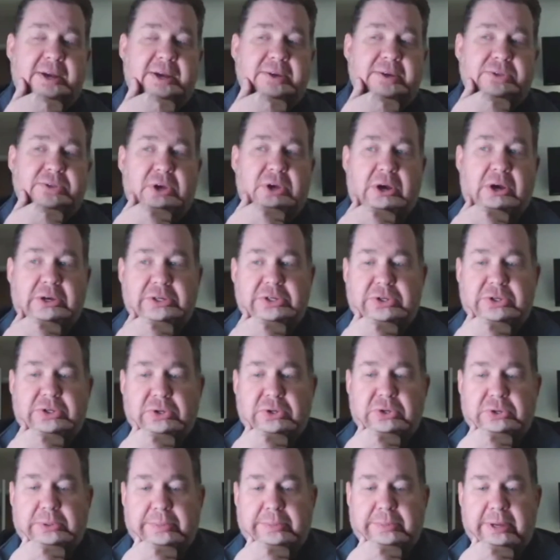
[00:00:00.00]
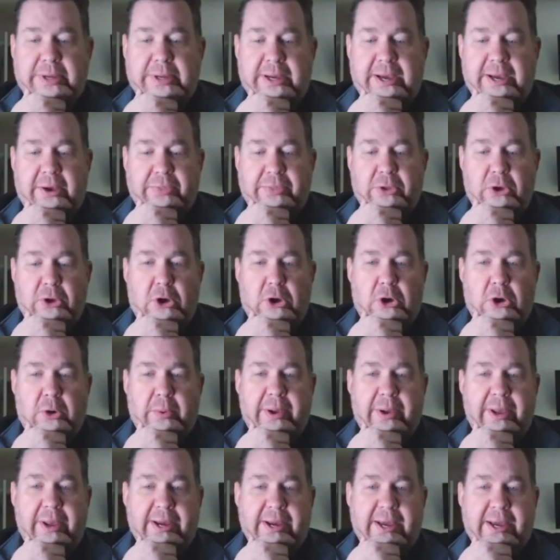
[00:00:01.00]
I was talking to him out in the
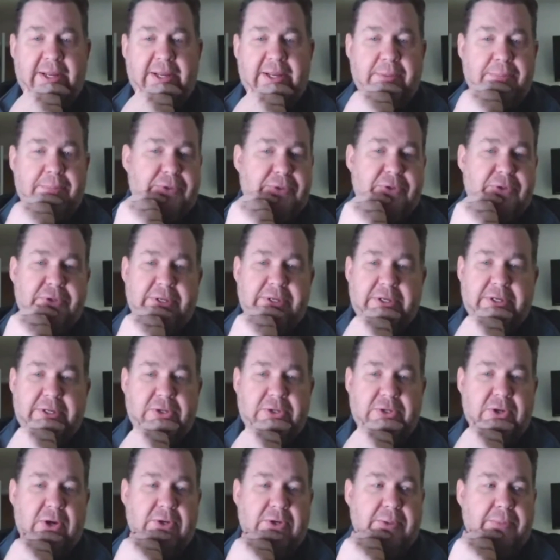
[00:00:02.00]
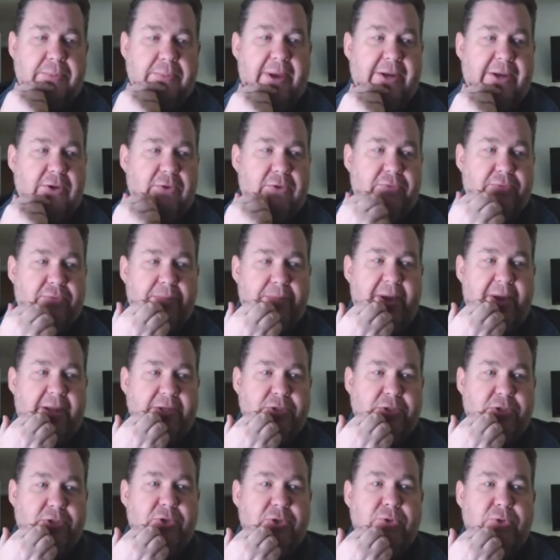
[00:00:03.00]
hallway. I got an opportunity to talk to Michael for
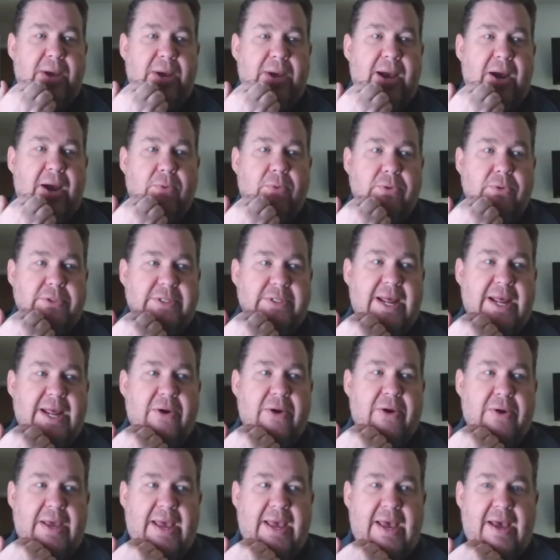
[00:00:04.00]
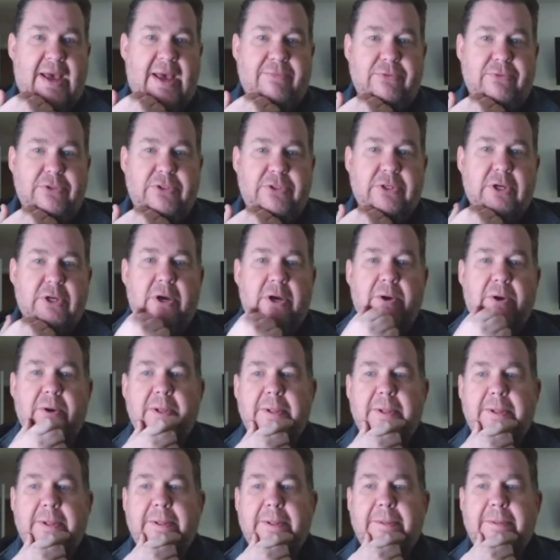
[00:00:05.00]
about 2 hours, an hour and a half or so,
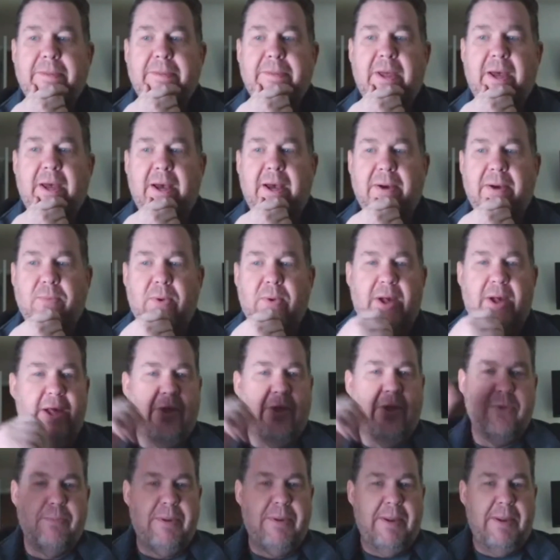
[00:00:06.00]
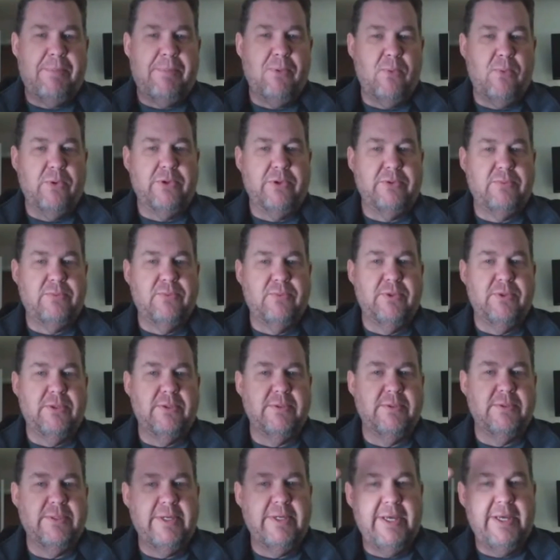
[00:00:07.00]
while other people
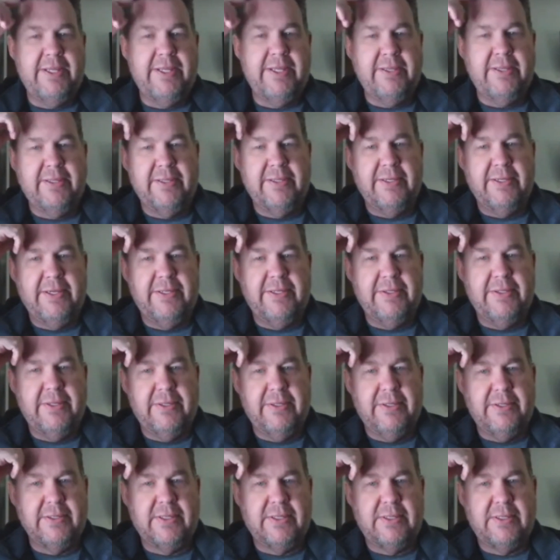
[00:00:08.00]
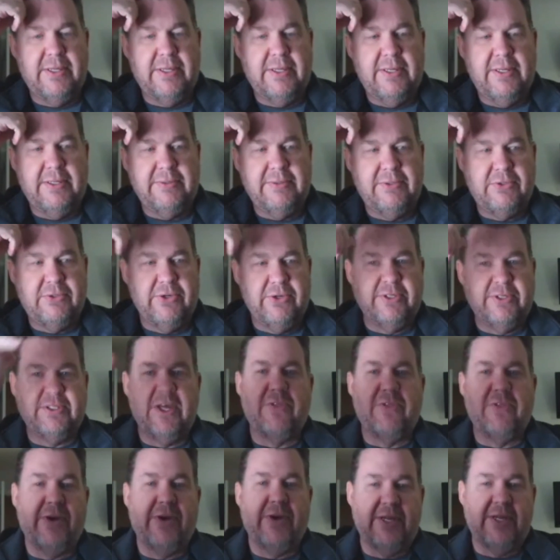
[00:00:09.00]
were in the during
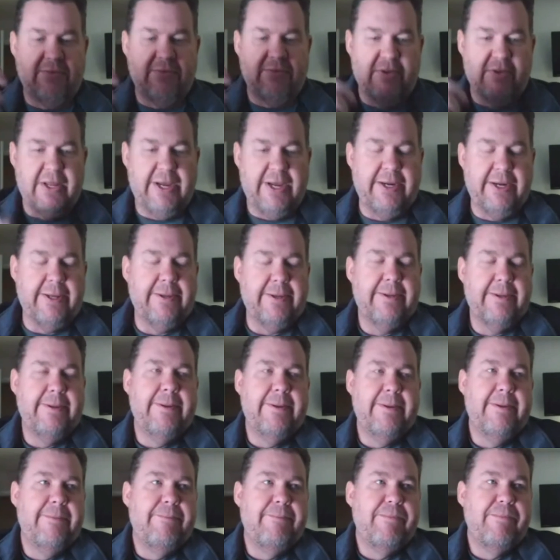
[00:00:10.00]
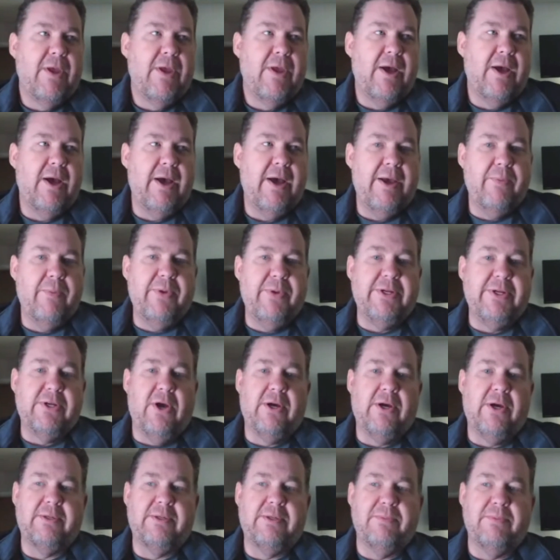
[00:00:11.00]
Southern Nights of Atlanta, and we
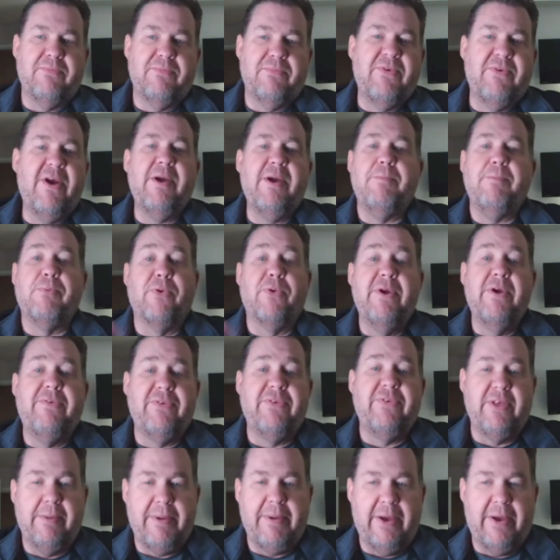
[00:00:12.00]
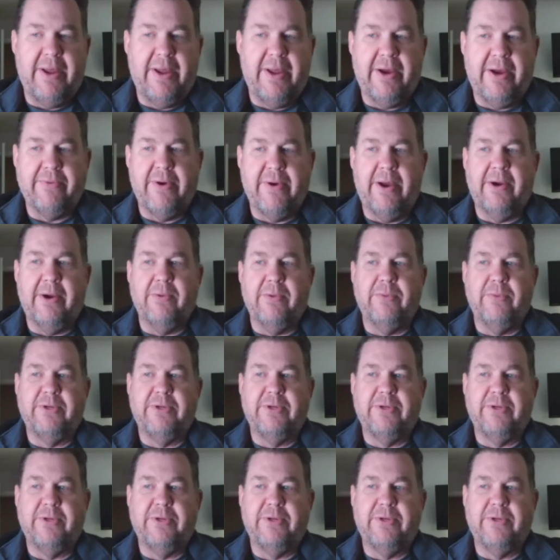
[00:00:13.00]
talked very briefly about Knight Rider.